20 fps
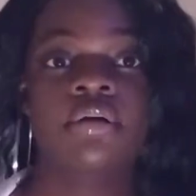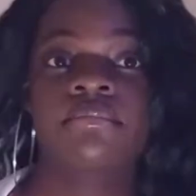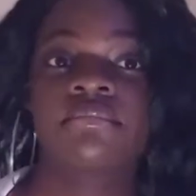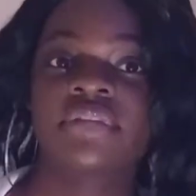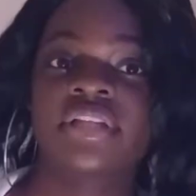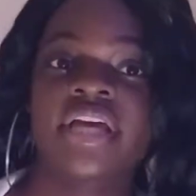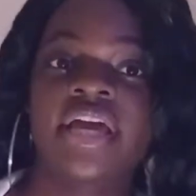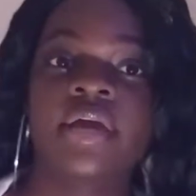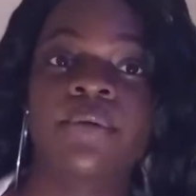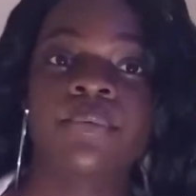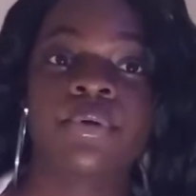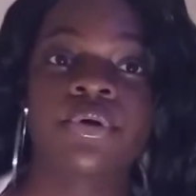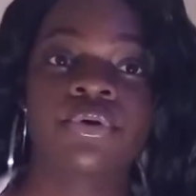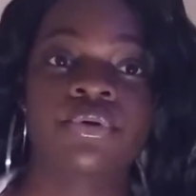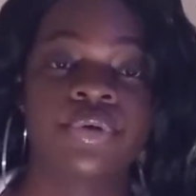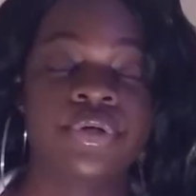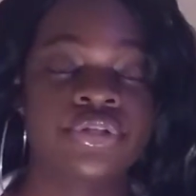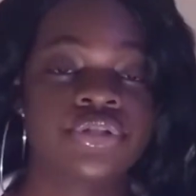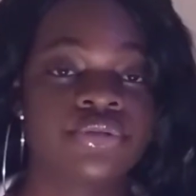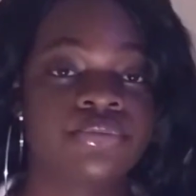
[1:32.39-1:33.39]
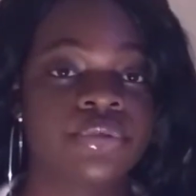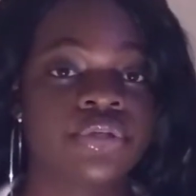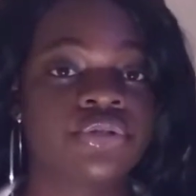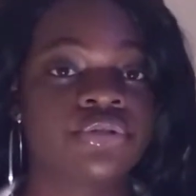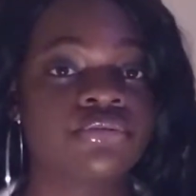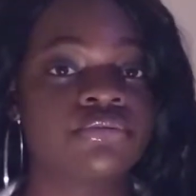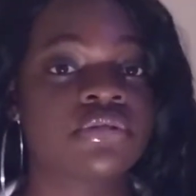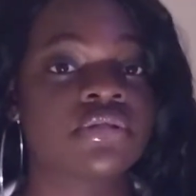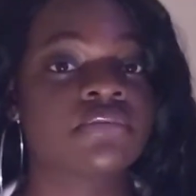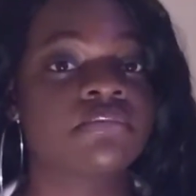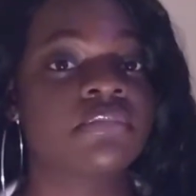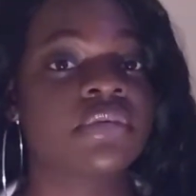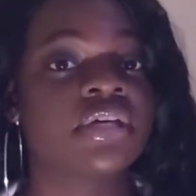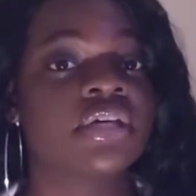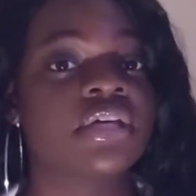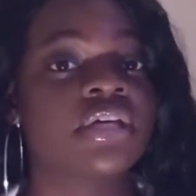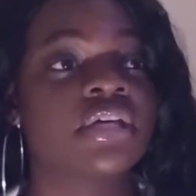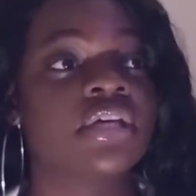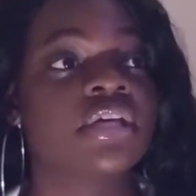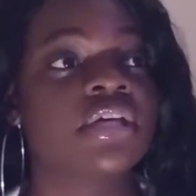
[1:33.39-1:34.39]
They were going to induce
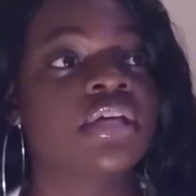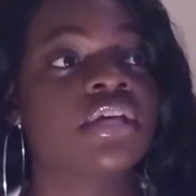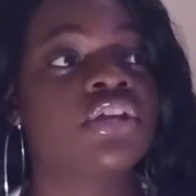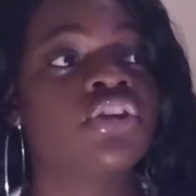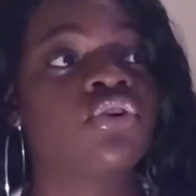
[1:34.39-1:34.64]
me